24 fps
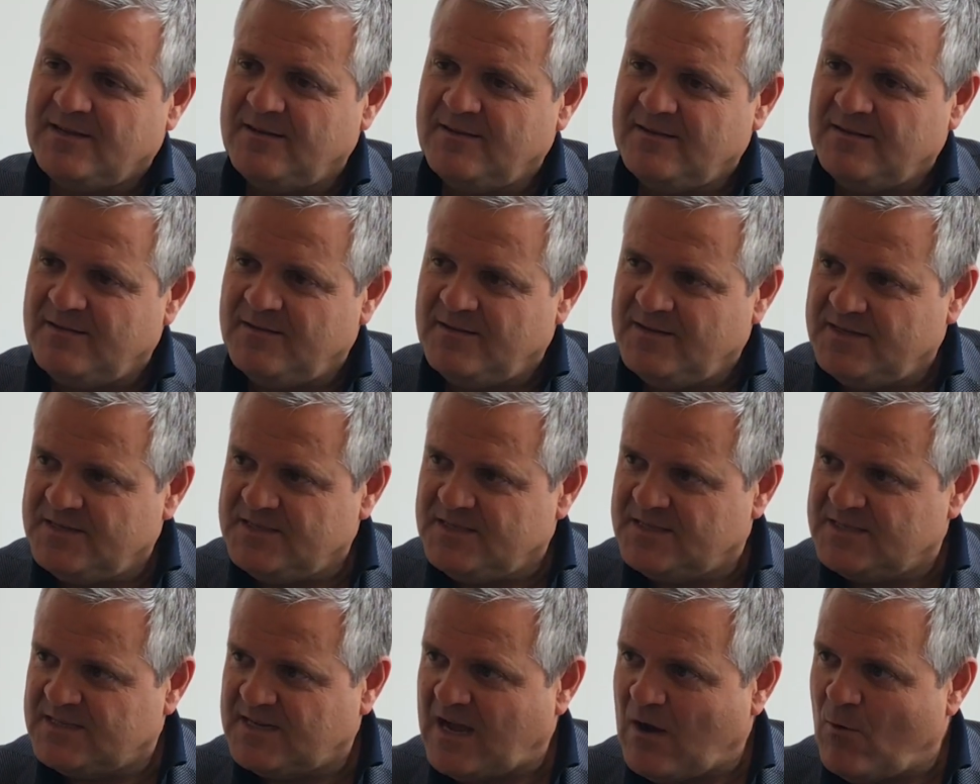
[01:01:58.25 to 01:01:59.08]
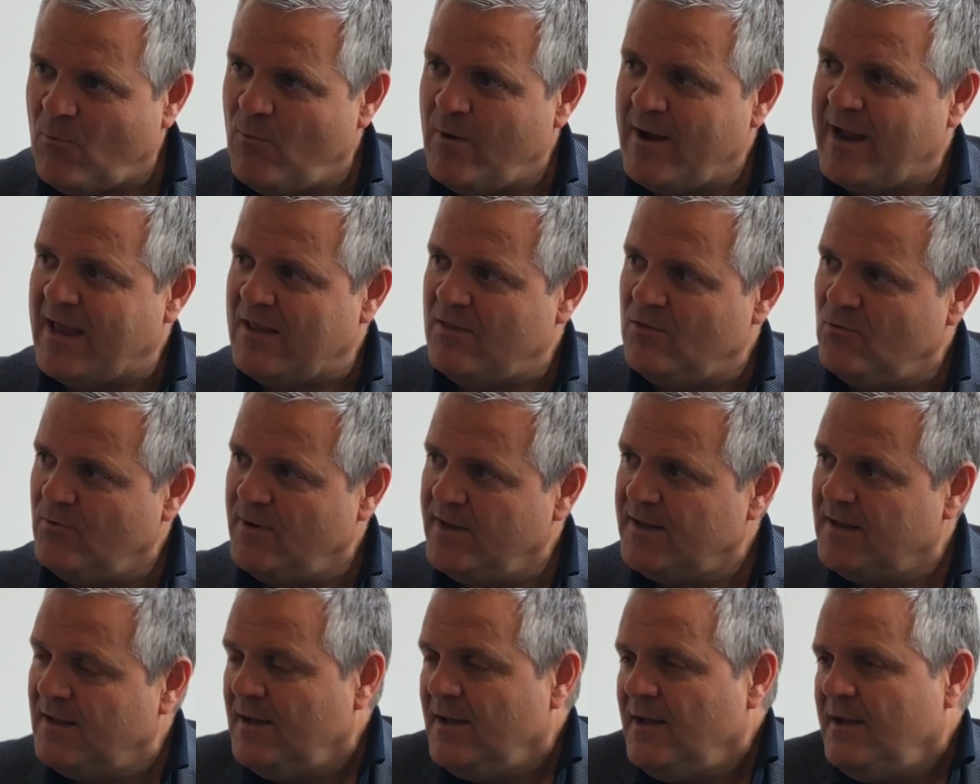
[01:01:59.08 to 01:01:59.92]
and this is how we can do
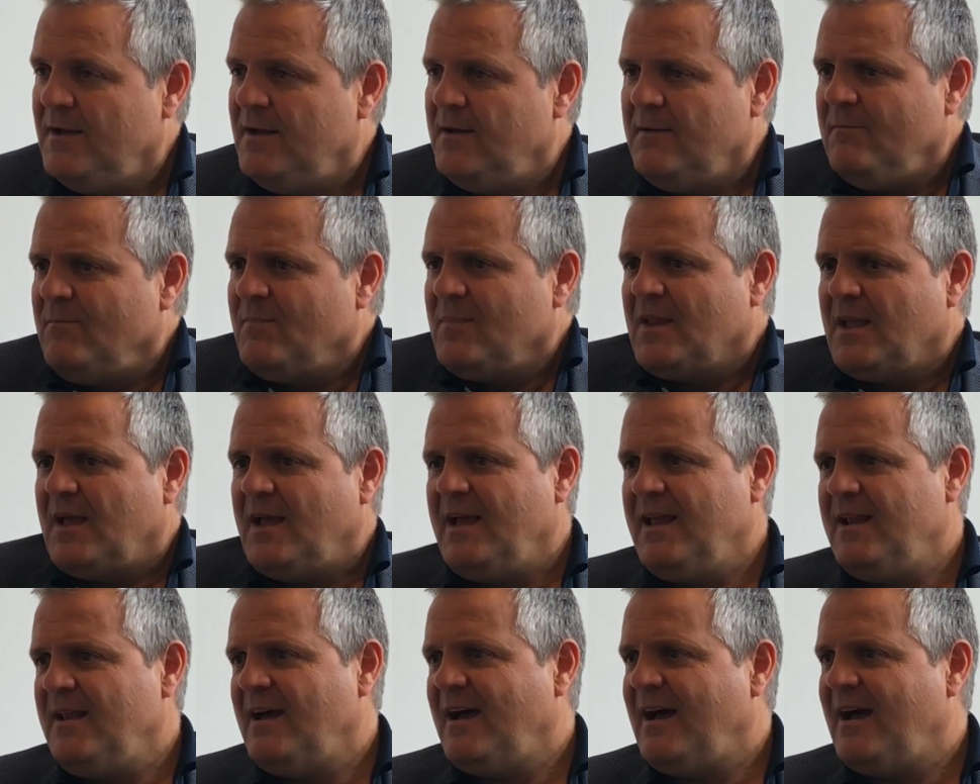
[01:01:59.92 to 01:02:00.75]
it. And